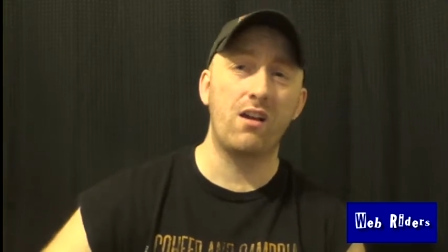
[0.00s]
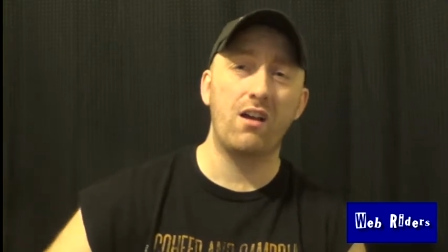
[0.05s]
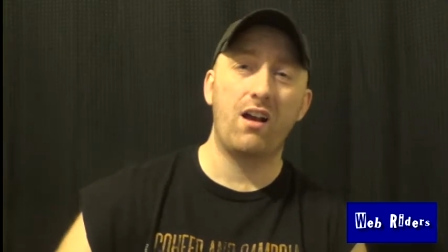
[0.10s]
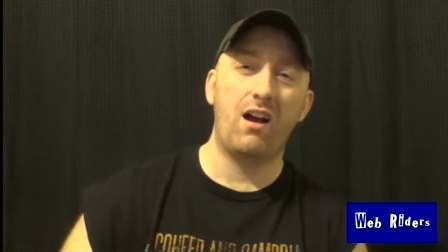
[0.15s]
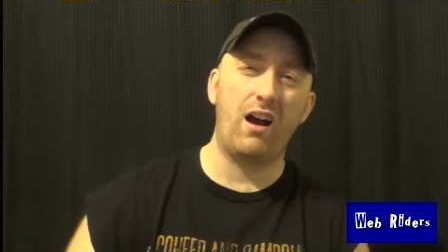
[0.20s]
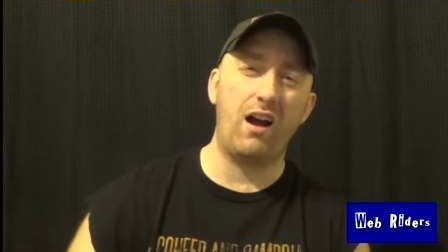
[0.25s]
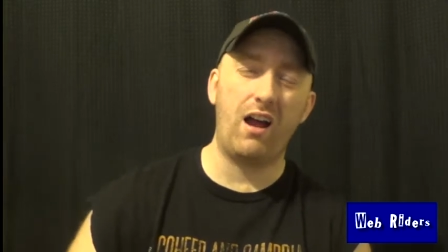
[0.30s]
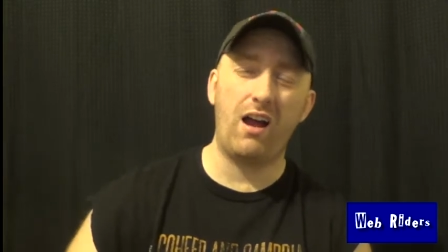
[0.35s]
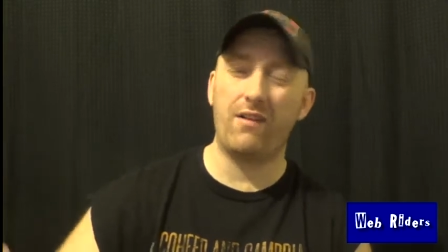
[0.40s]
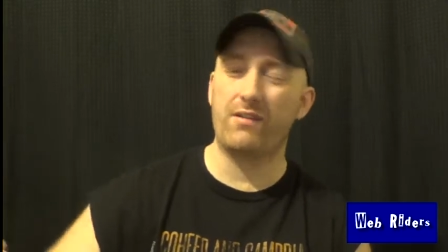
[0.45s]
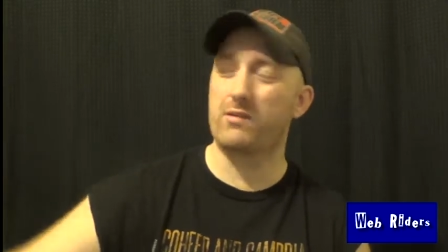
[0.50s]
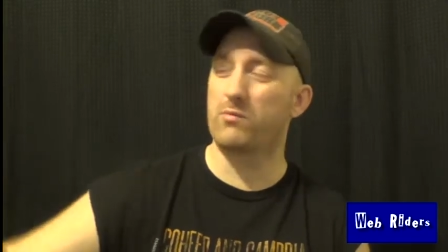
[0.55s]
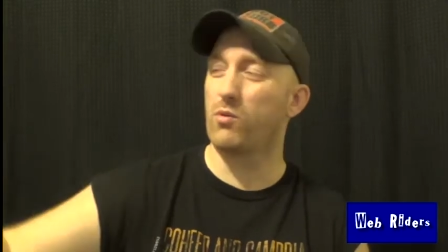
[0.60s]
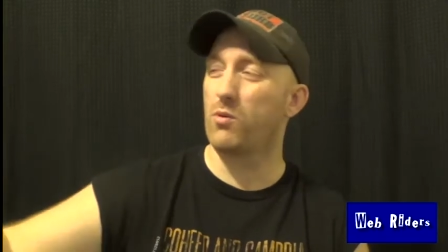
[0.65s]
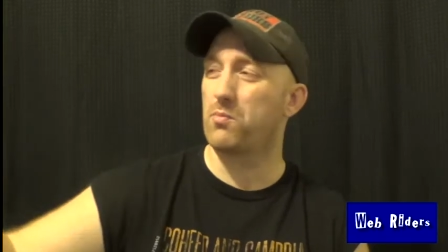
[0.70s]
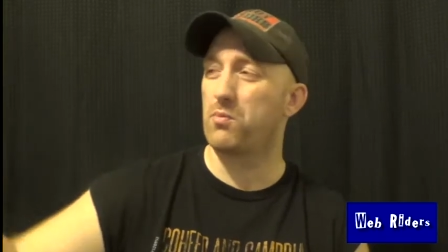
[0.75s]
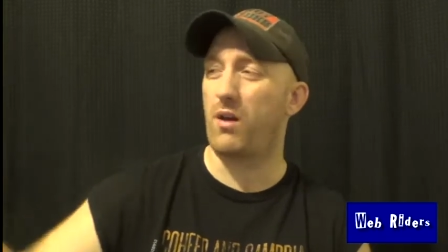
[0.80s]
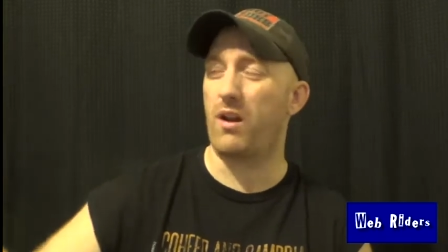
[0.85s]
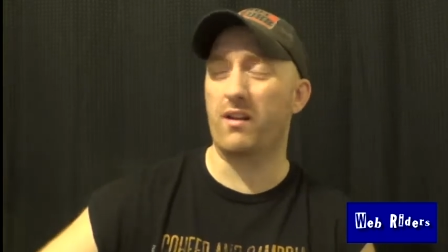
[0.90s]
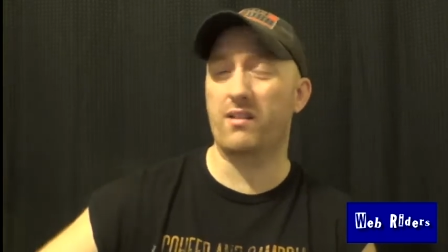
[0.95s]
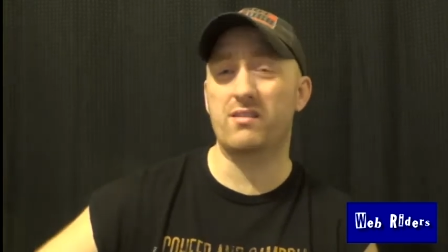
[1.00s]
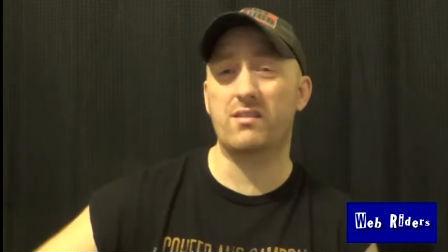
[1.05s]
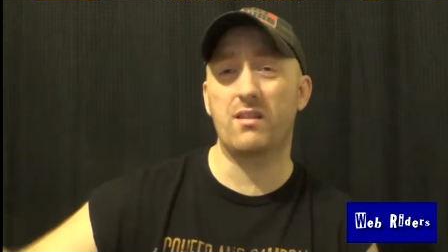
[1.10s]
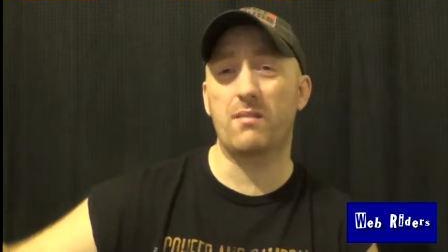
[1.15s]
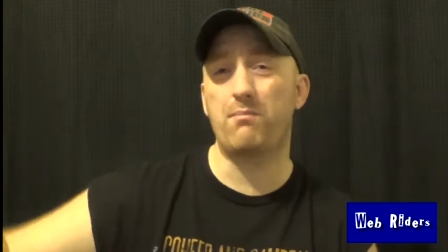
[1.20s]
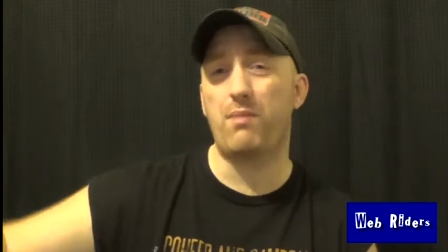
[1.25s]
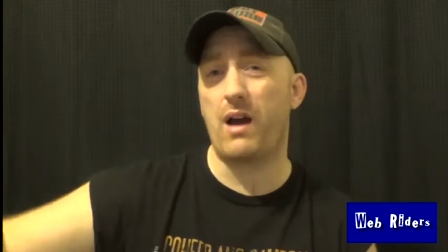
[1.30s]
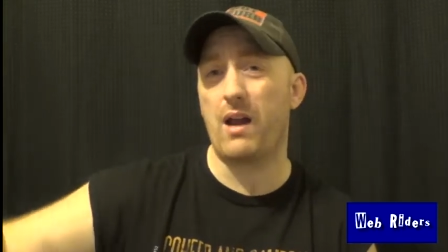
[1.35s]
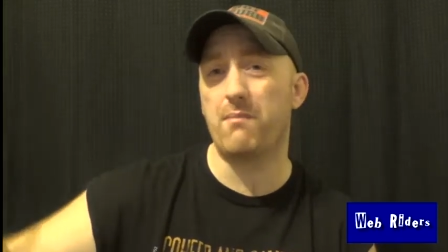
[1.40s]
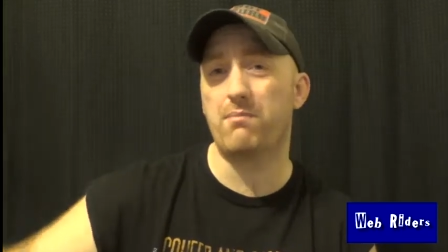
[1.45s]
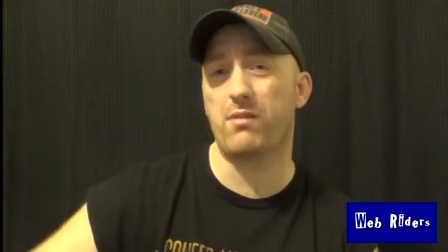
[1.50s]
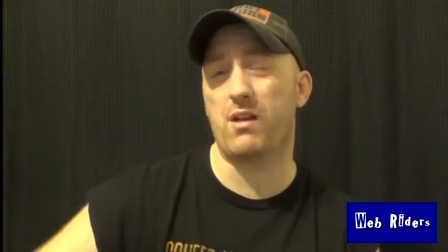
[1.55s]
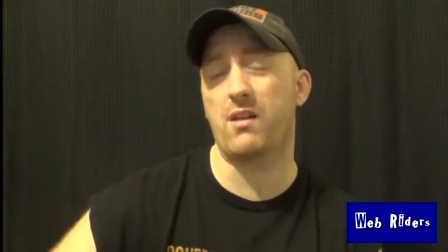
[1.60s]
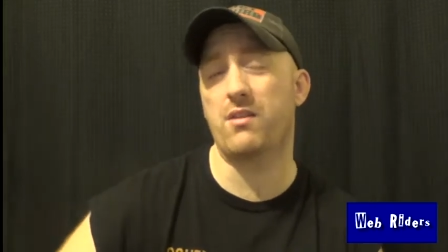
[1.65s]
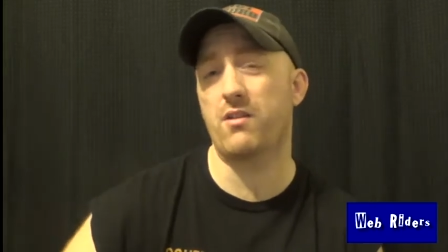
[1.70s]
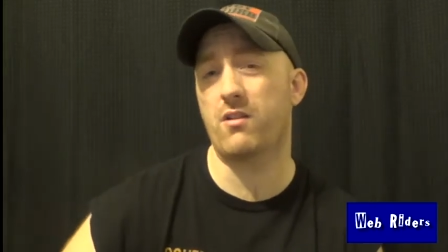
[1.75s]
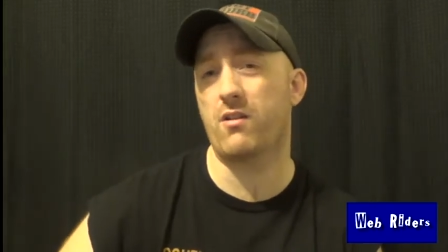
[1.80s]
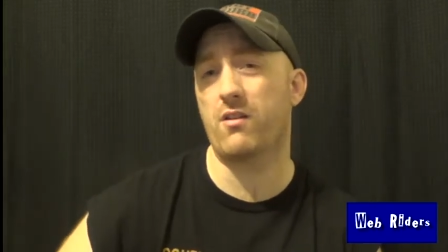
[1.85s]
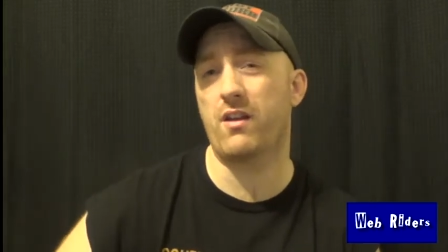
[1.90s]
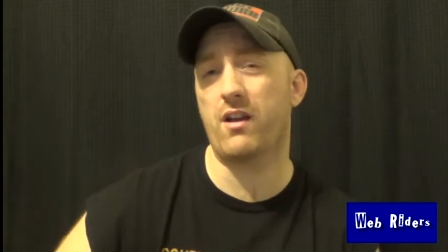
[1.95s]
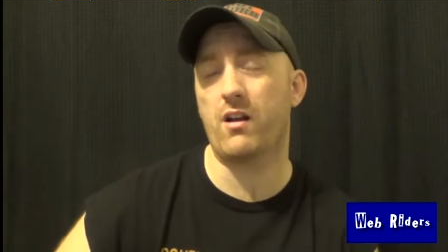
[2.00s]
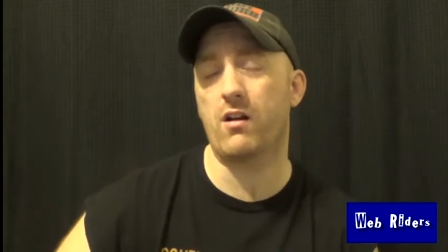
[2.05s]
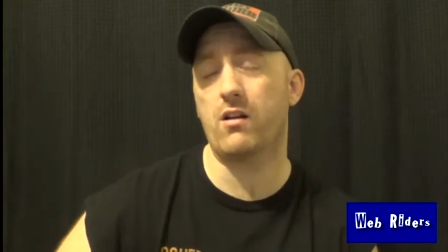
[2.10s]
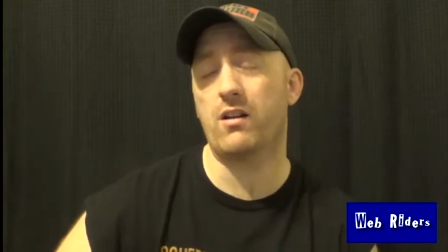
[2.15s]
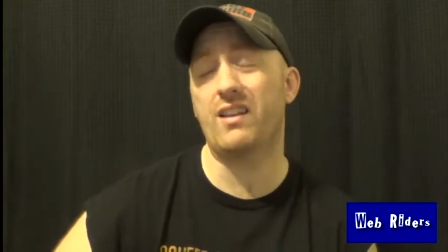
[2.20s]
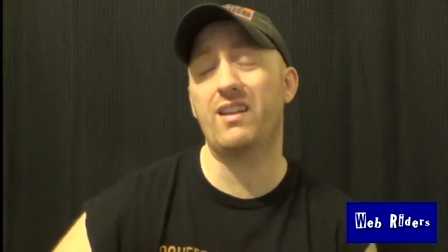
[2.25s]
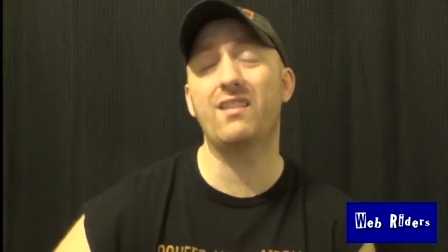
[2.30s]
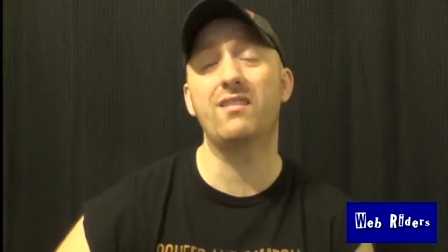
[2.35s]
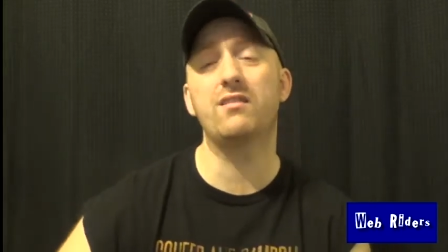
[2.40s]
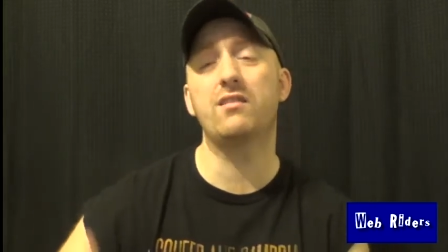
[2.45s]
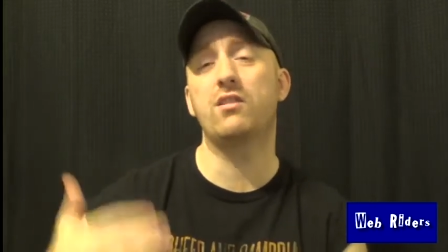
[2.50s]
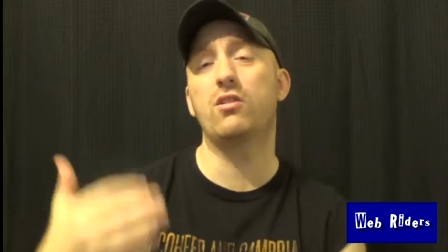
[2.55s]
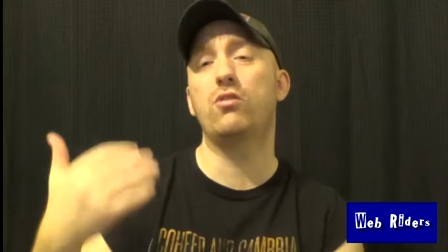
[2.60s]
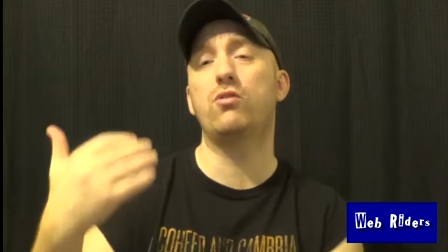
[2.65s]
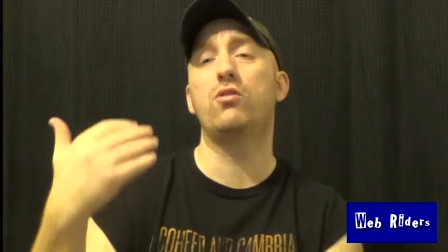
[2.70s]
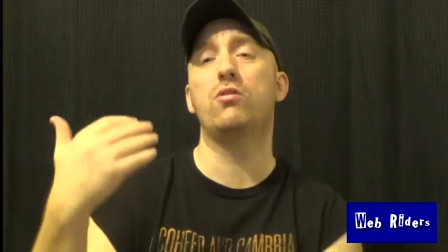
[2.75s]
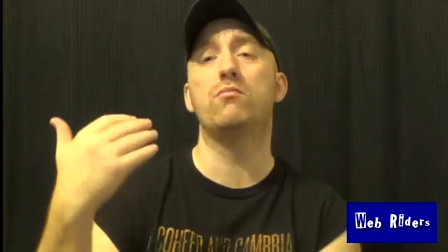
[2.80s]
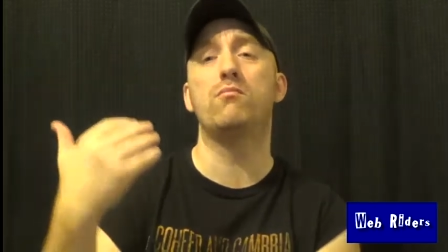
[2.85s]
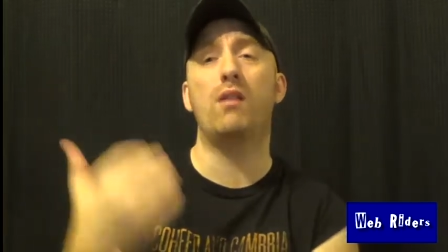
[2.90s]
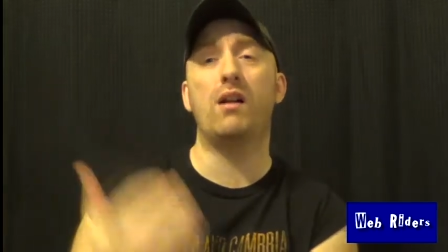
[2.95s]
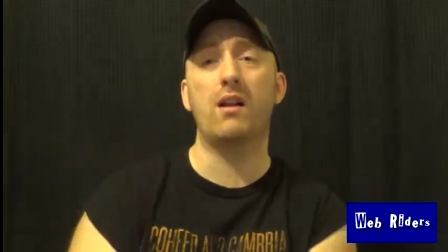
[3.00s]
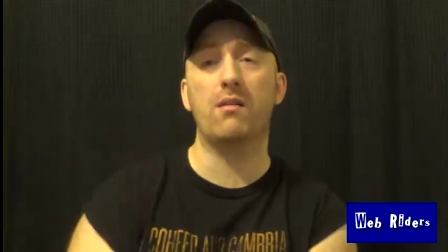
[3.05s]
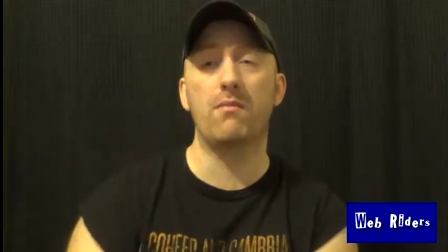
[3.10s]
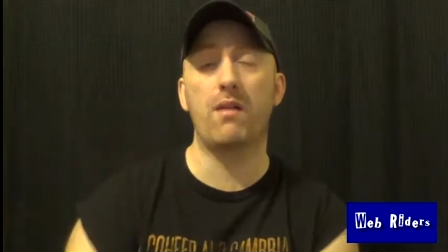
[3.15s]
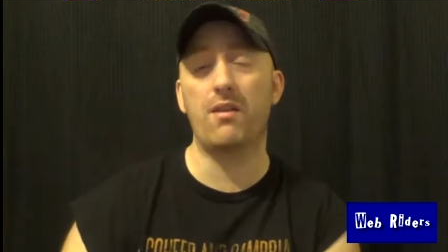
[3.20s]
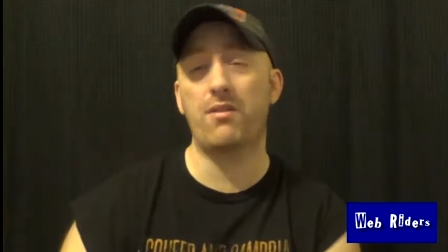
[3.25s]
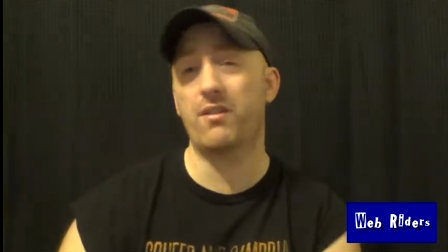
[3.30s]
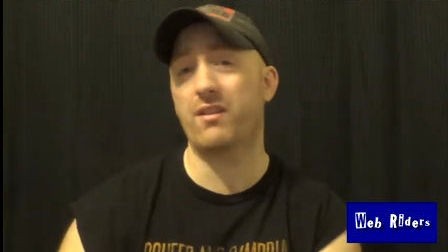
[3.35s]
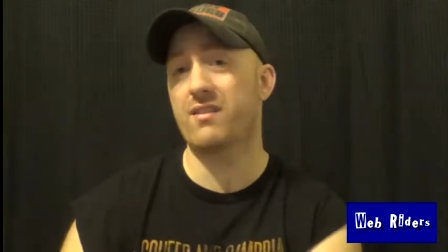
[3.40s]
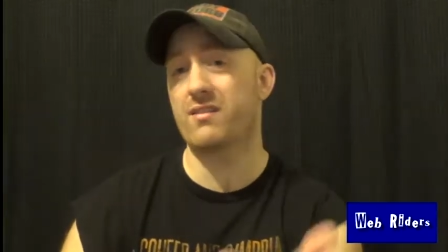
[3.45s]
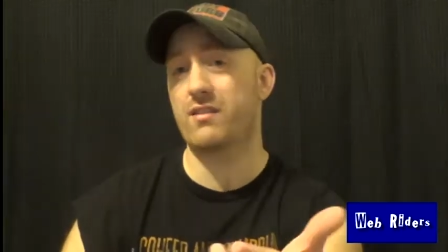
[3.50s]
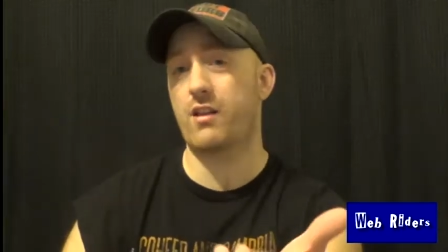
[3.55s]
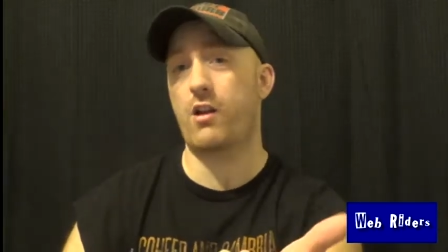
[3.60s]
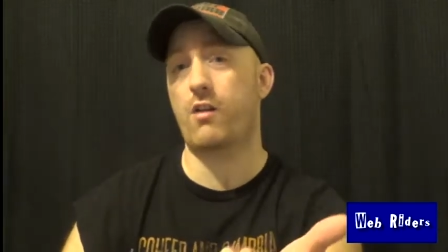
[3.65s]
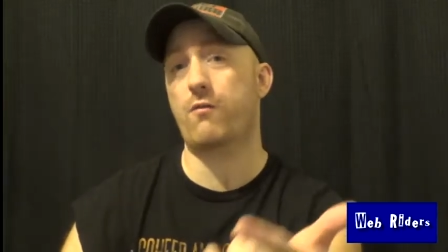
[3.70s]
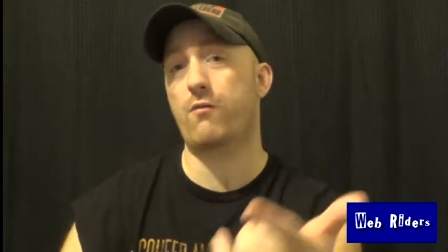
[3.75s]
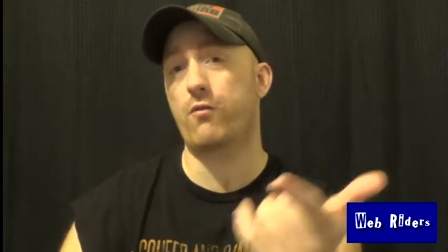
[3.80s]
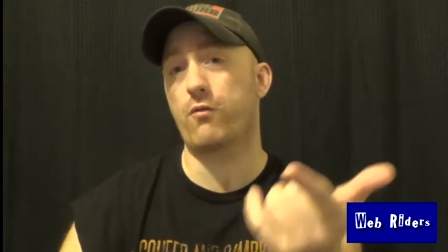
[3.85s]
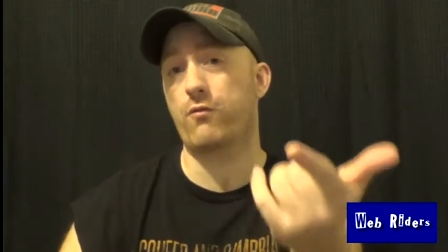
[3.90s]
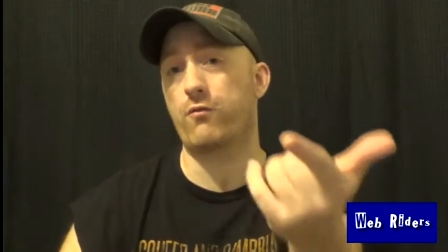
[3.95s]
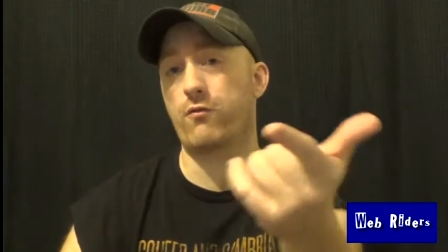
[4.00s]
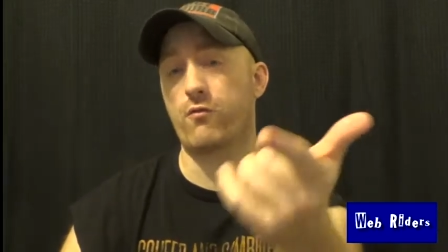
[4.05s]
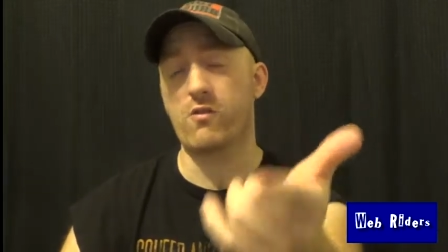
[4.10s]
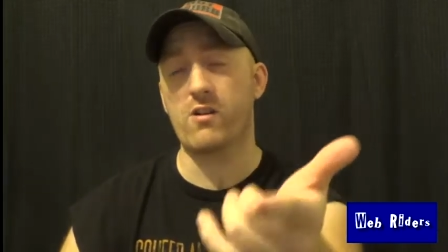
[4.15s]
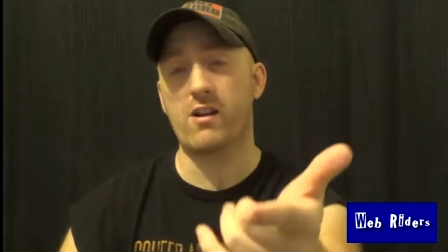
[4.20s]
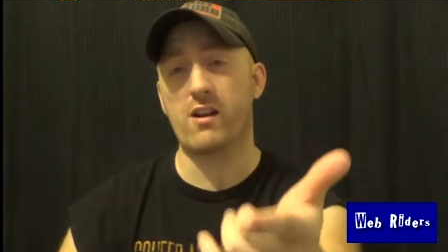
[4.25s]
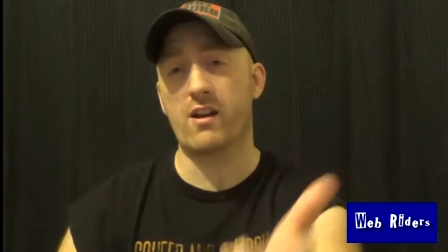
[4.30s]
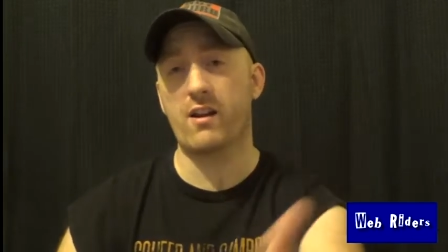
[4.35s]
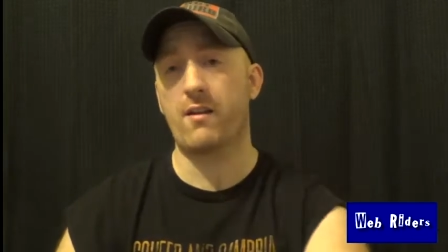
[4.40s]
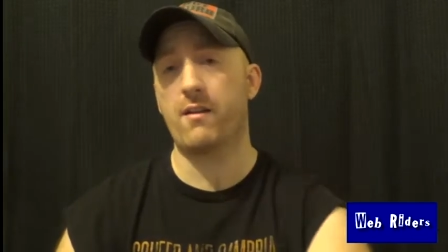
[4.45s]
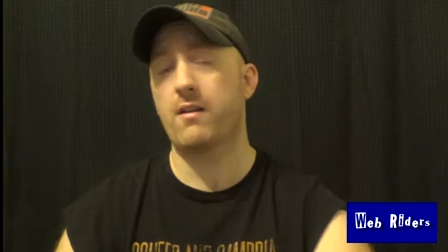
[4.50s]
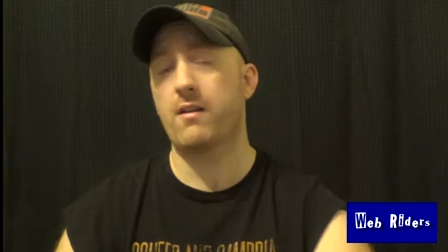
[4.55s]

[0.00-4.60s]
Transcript: I have some more products in the pipeline that are there. Easy YouTube money method is there for free.